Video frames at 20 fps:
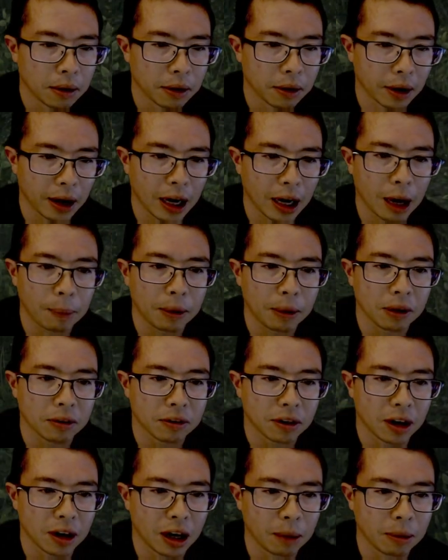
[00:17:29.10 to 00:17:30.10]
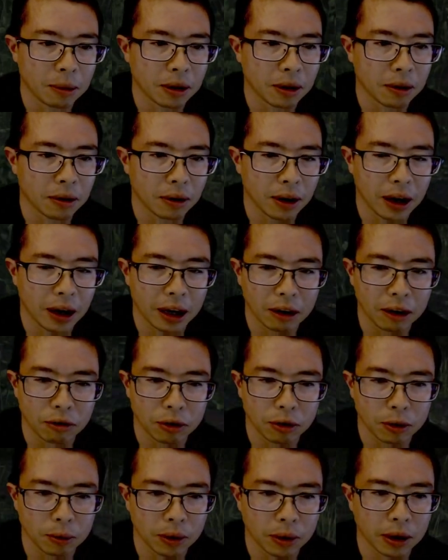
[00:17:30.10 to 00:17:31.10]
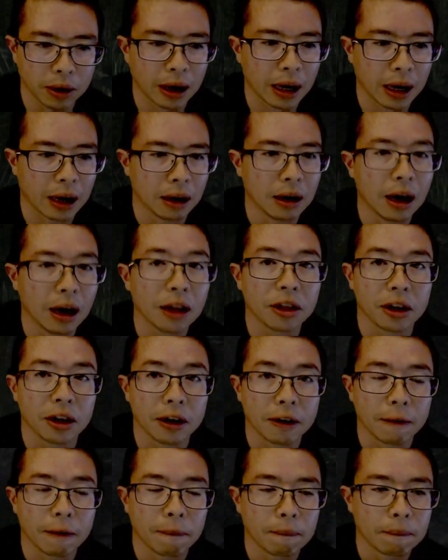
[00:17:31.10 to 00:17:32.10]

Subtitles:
the happiest time in their life was when they had nothing.